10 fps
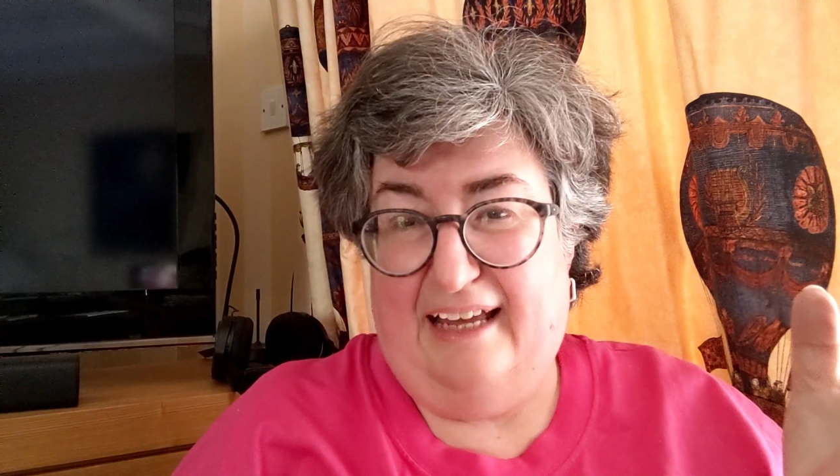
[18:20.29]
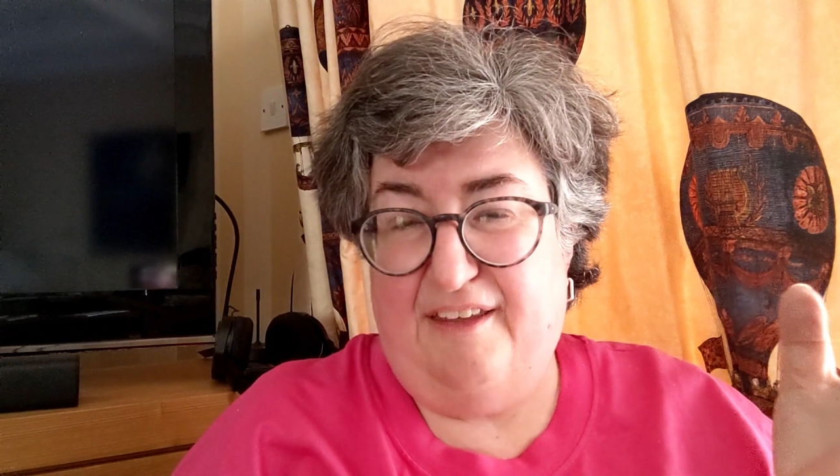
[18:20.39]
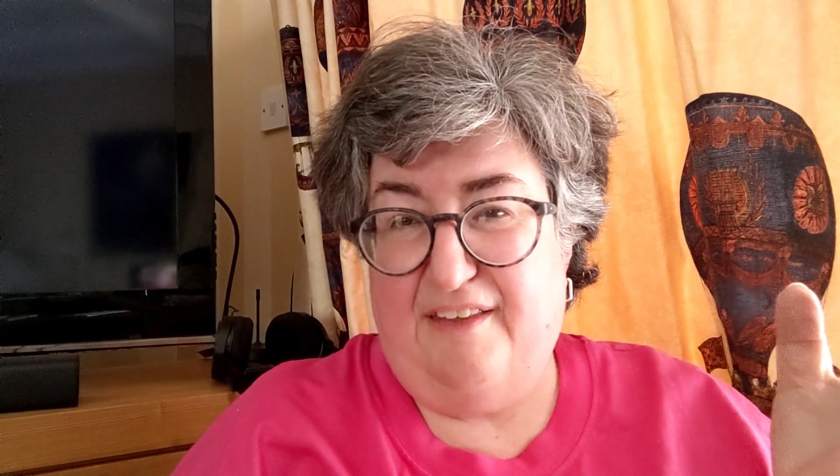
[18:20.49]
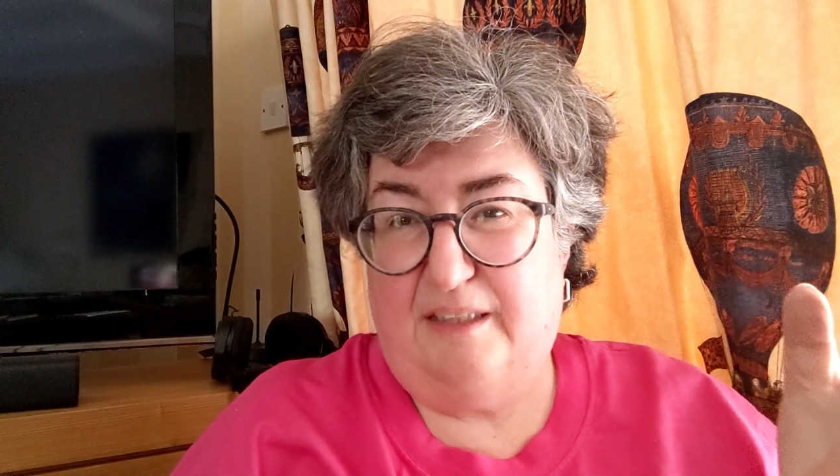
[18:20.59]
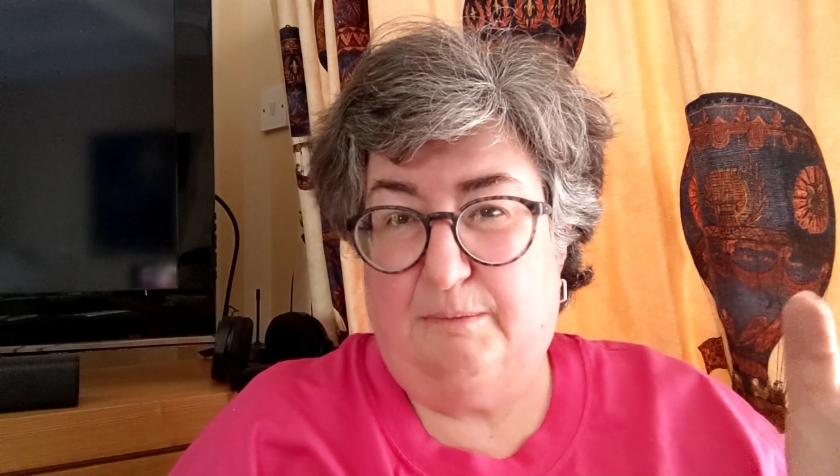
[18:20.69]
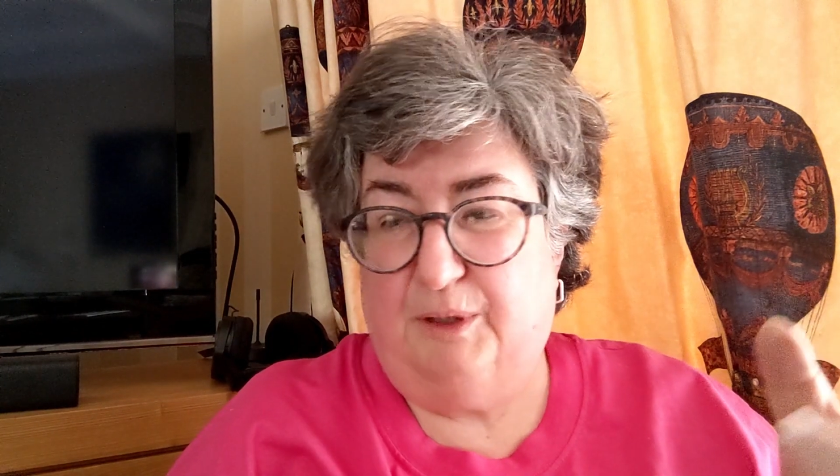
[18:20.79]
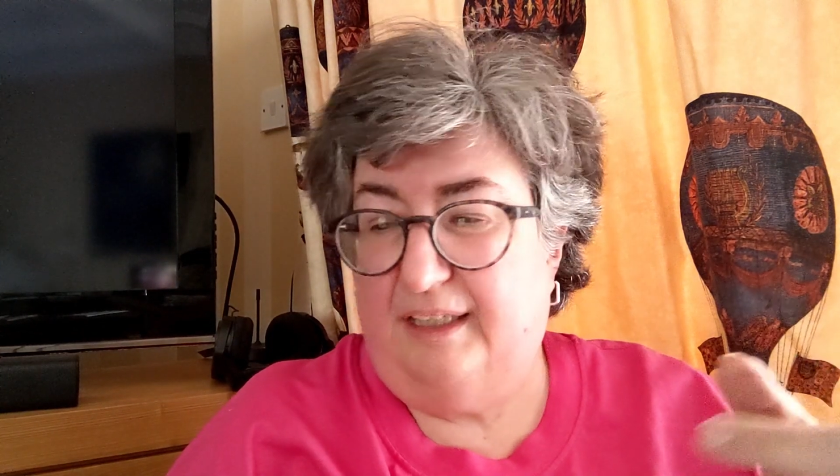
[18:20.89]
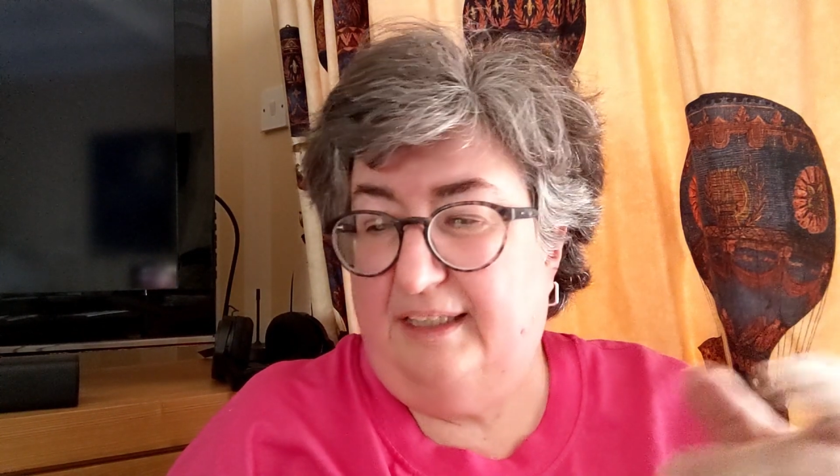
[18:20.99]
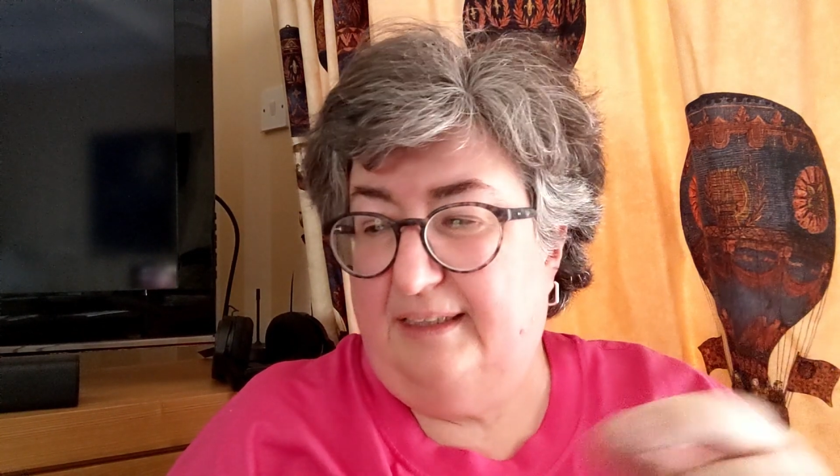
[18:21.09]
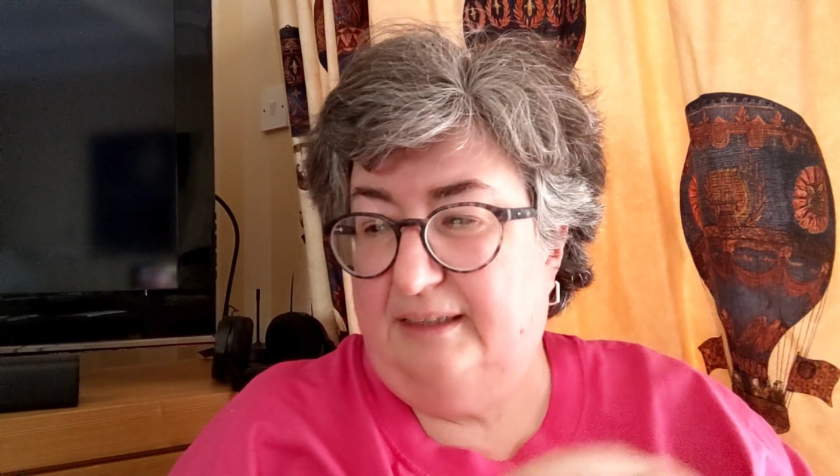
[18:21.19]
I think this book
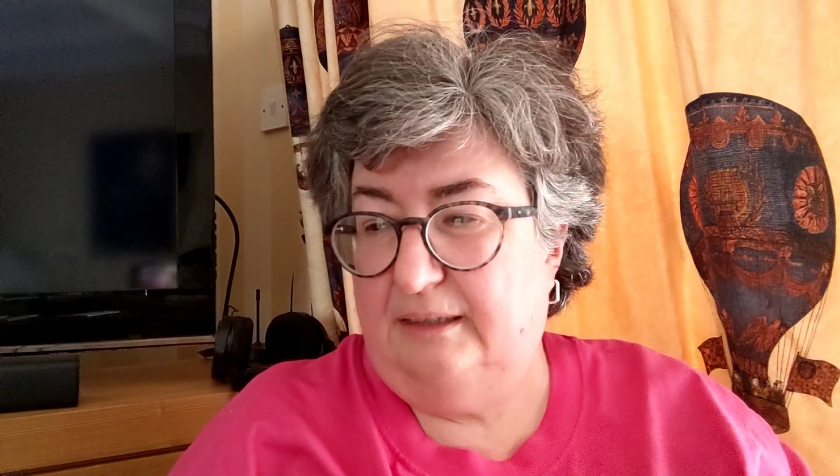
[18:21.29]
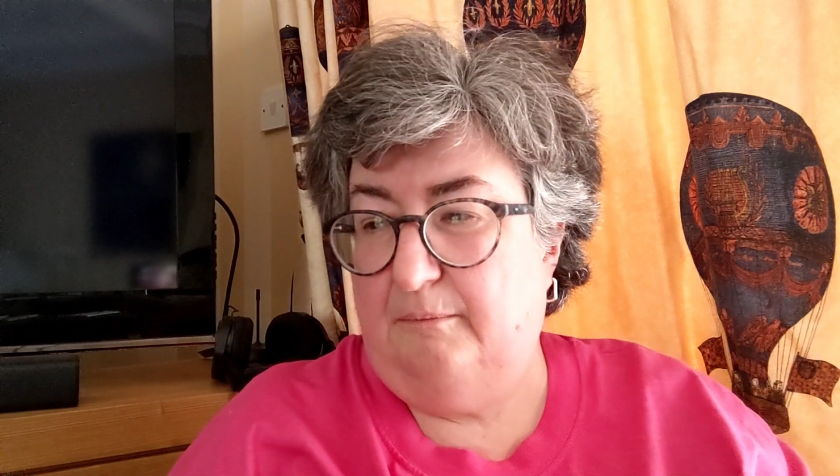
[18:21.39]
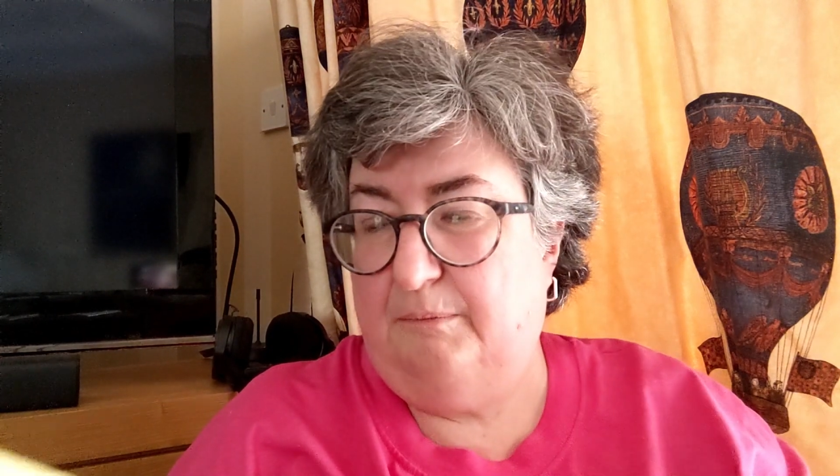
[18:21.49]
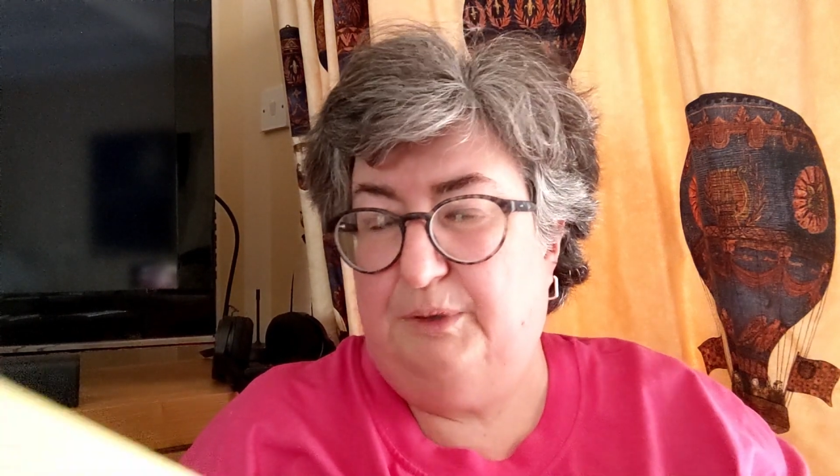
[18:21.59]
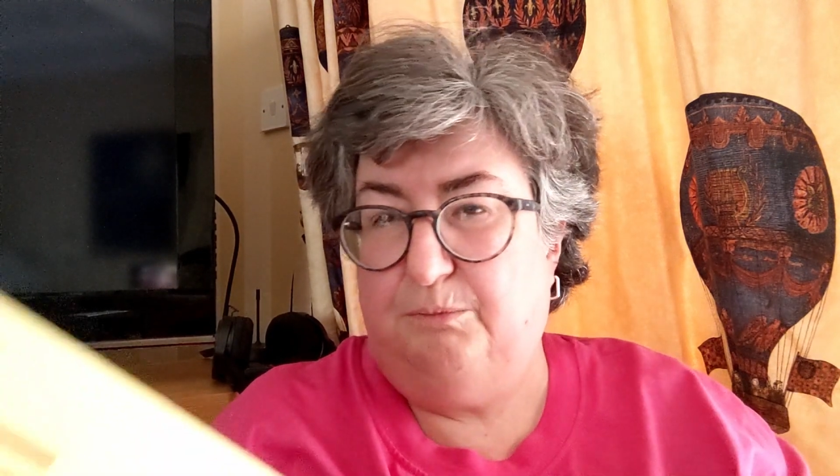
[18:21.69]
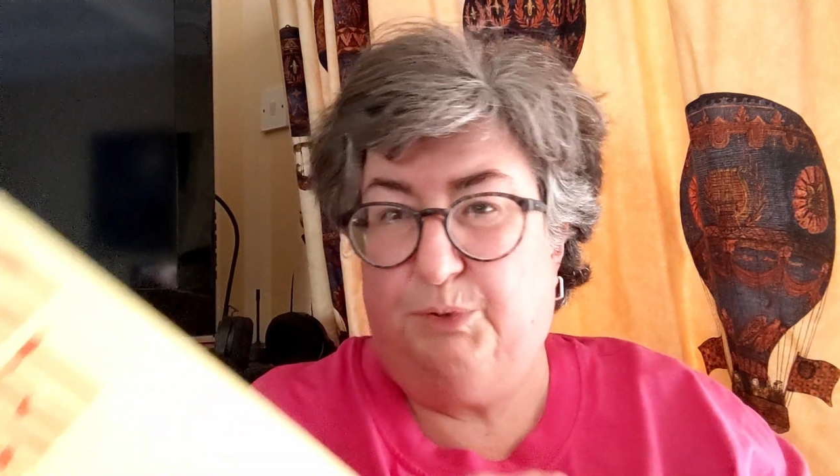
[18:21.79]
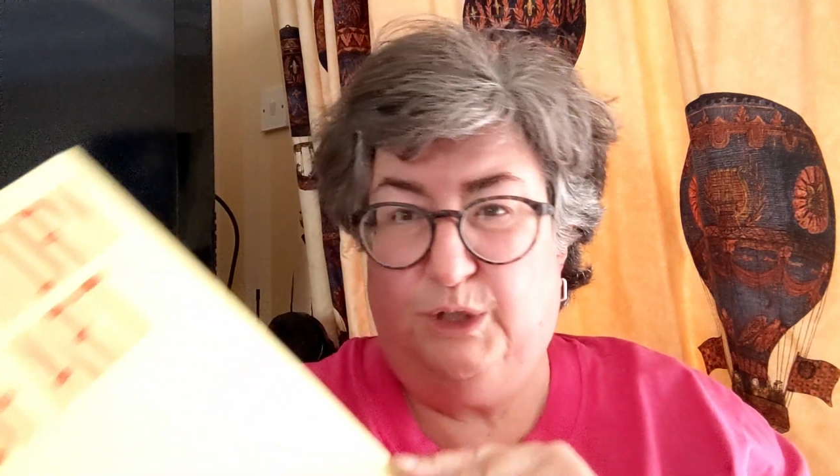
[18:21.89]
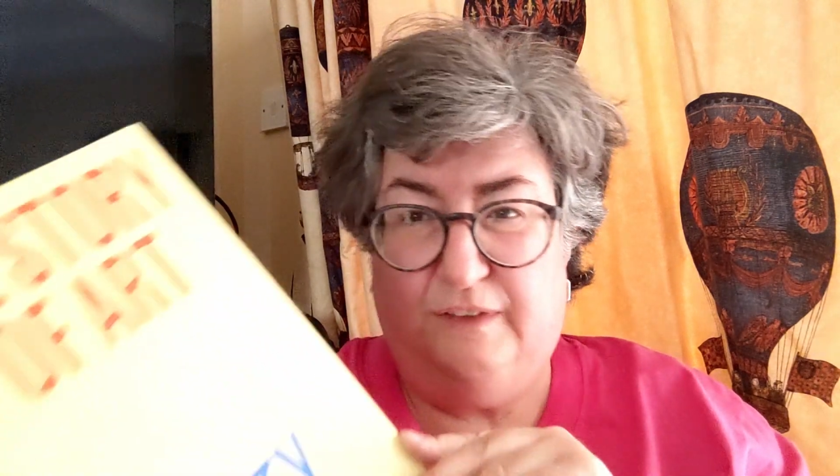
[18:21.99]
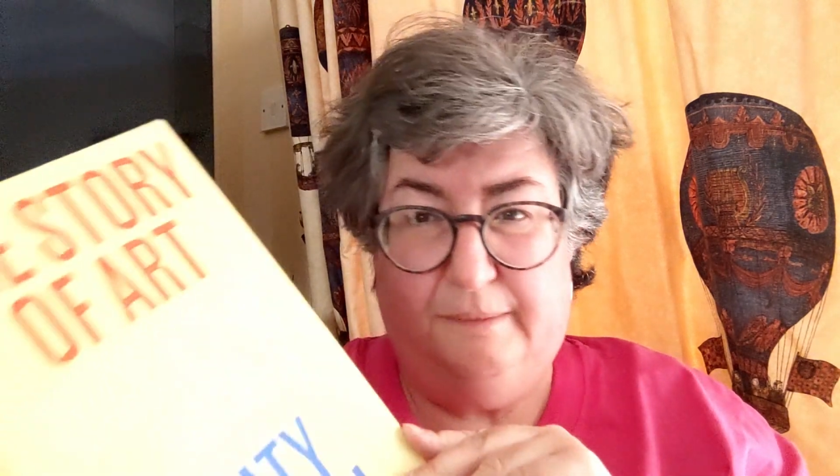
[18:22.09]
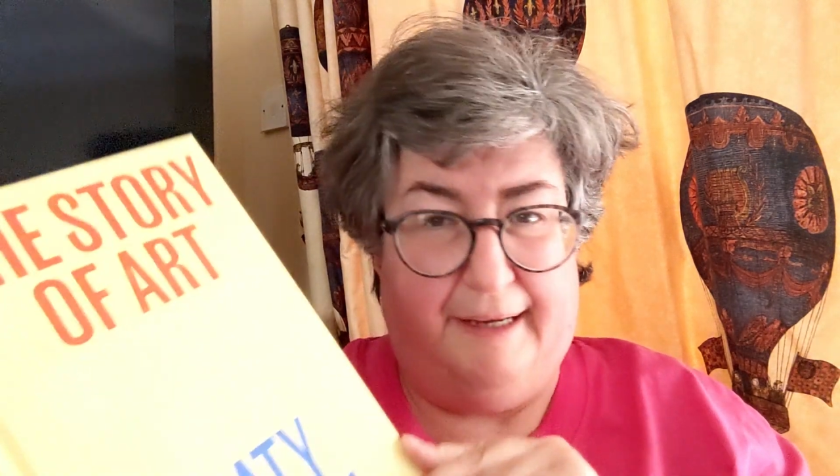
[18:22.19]
is
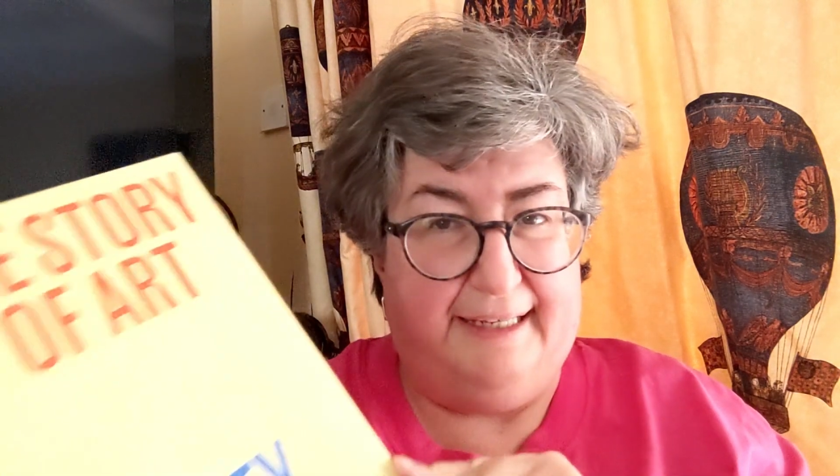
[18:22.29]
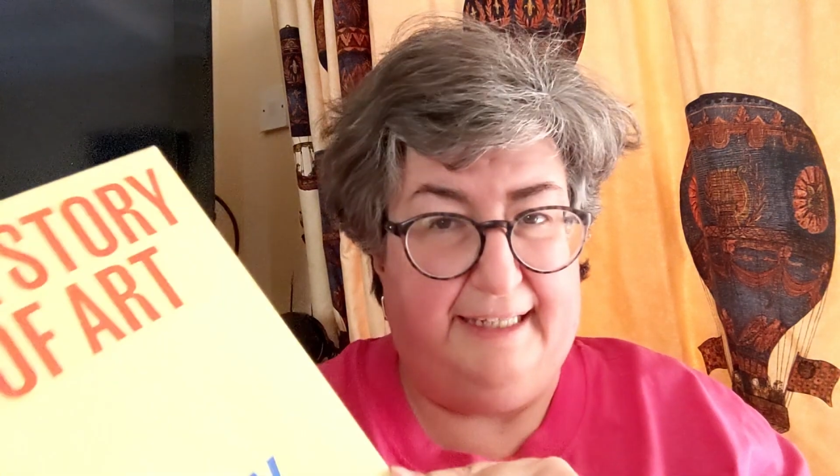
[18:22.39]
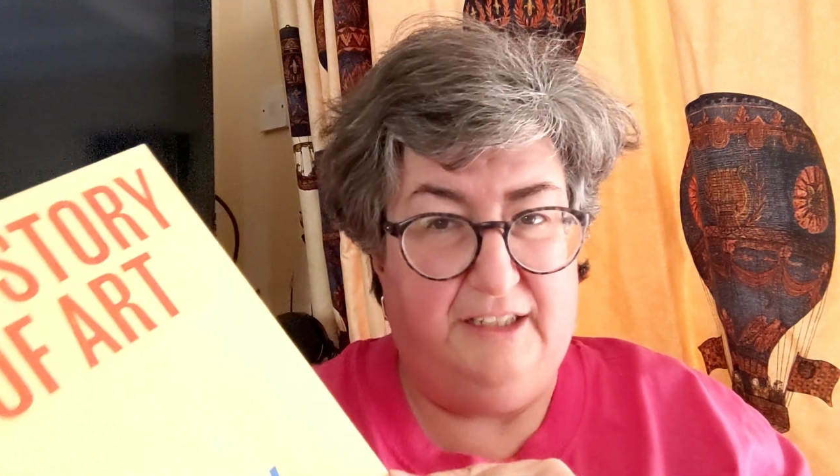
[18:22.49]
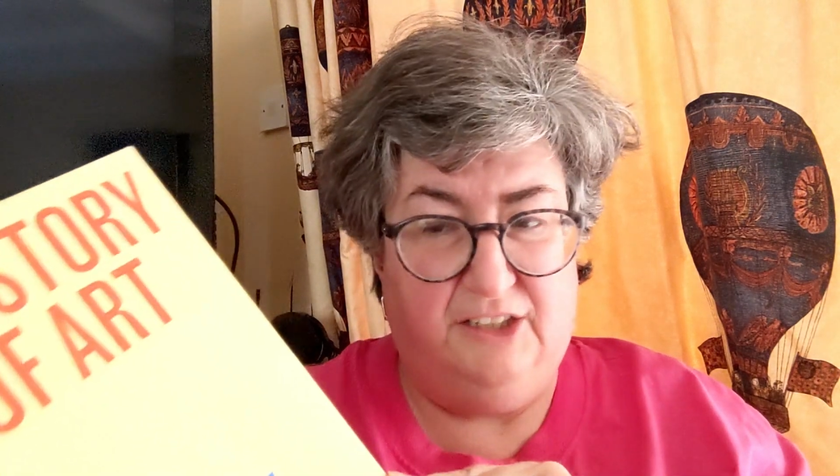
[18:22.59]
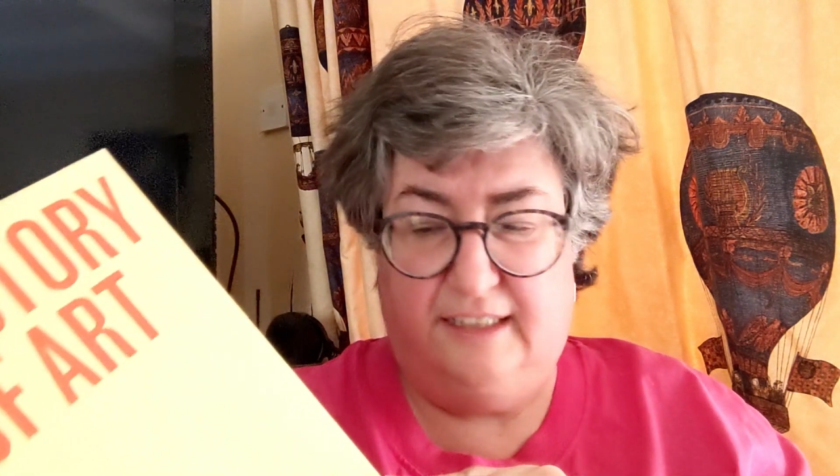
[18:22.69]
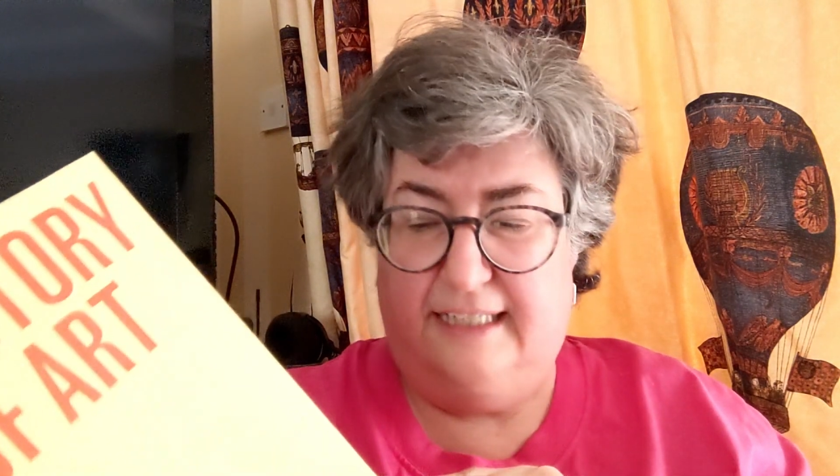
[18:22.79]
beautifully packaged.